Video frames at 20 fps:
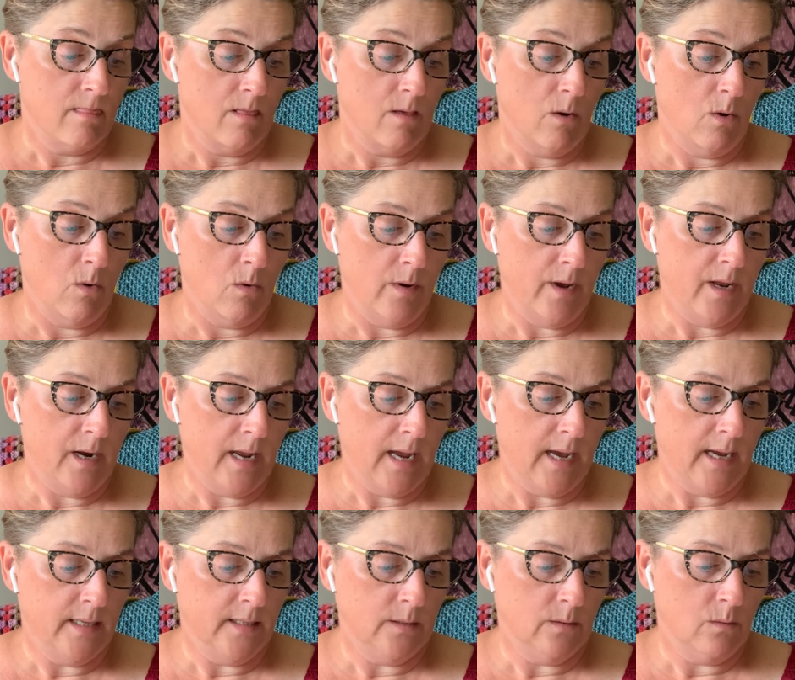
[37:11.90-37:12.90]
oh, it
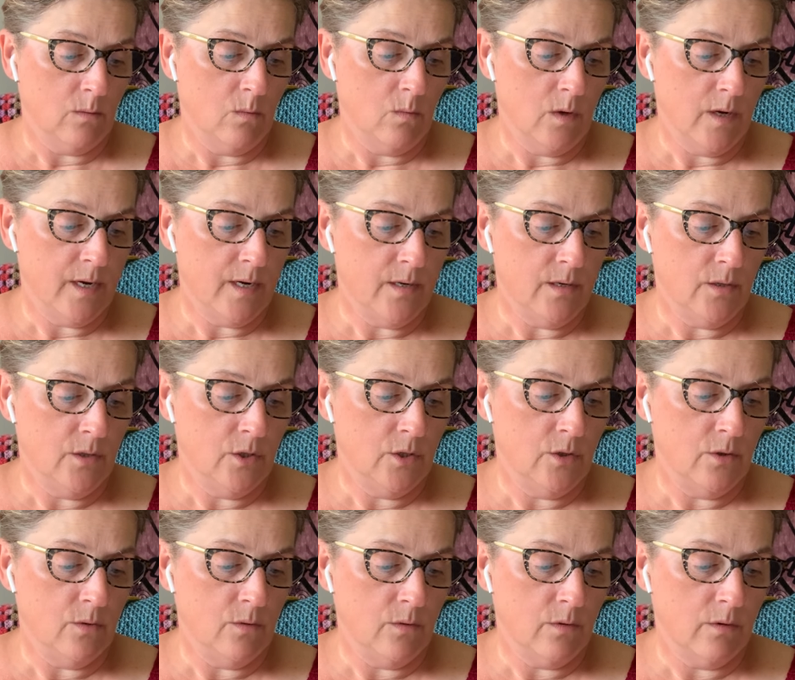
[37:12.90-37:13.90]
has one,
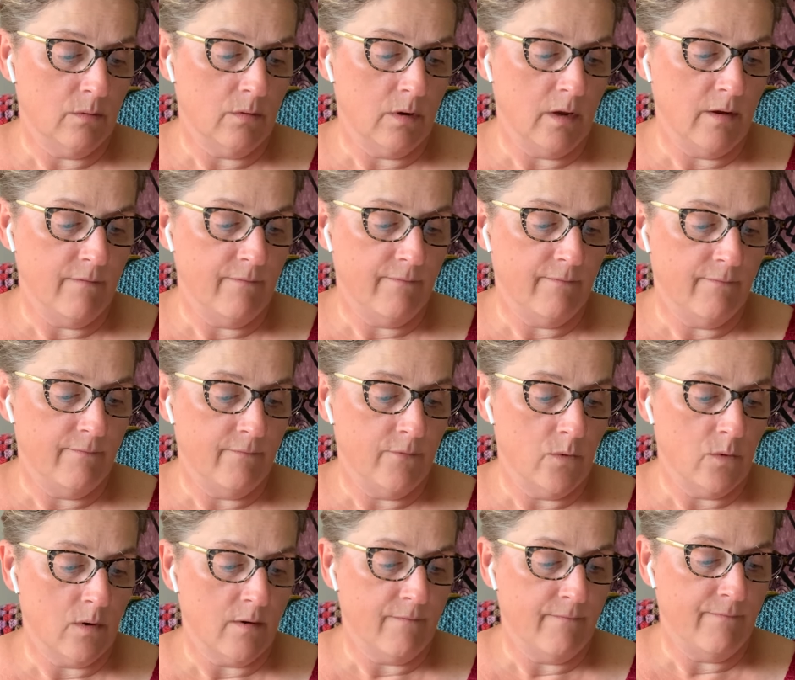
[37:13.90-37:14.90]
two, three,
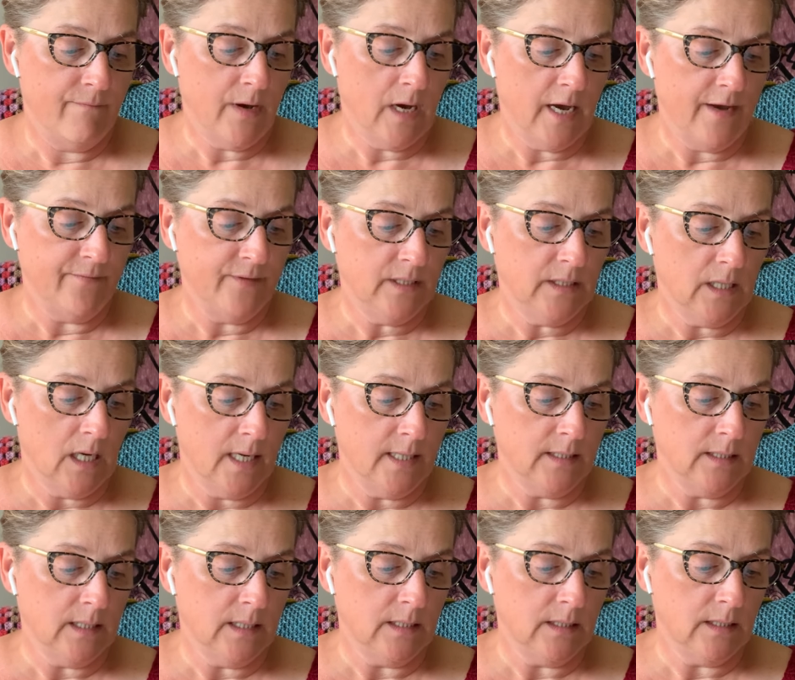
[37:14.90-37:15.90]
four, five
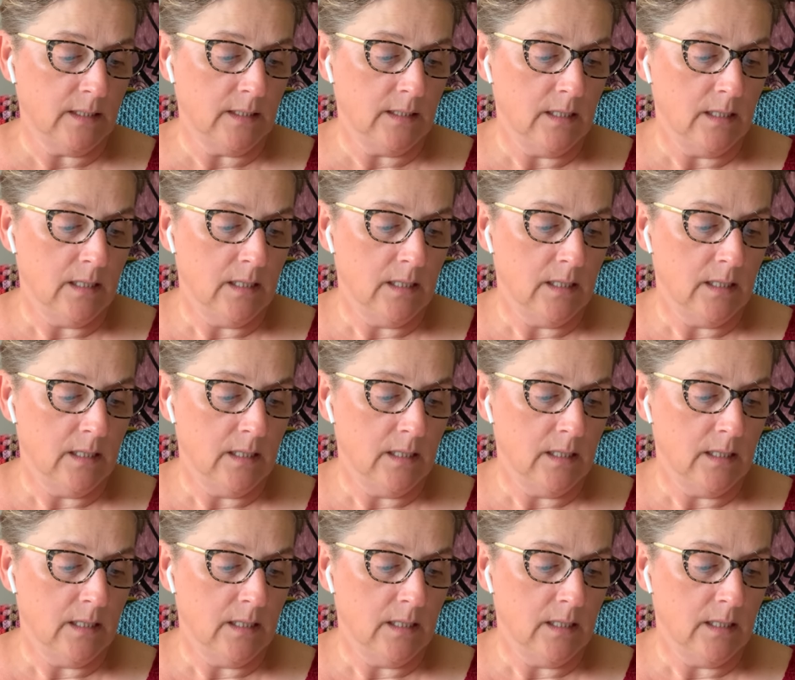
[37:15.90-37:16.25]
sizes.